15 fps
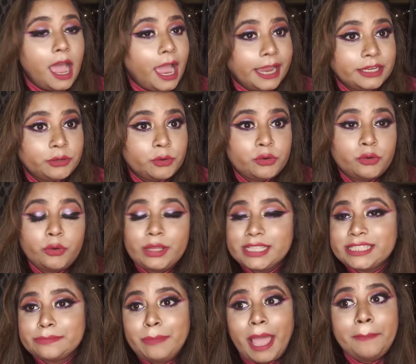I don't know,
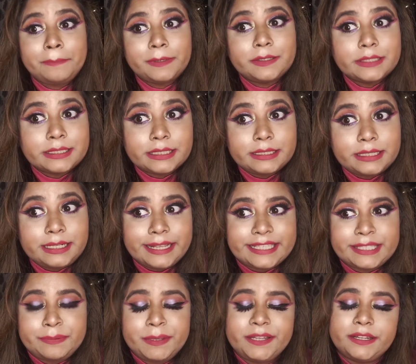it's my personal
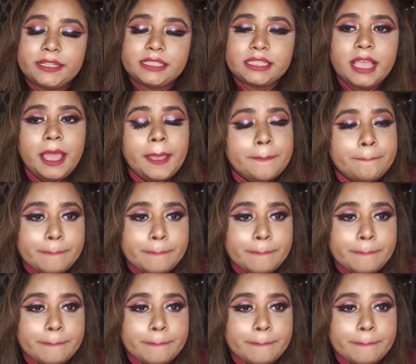experience.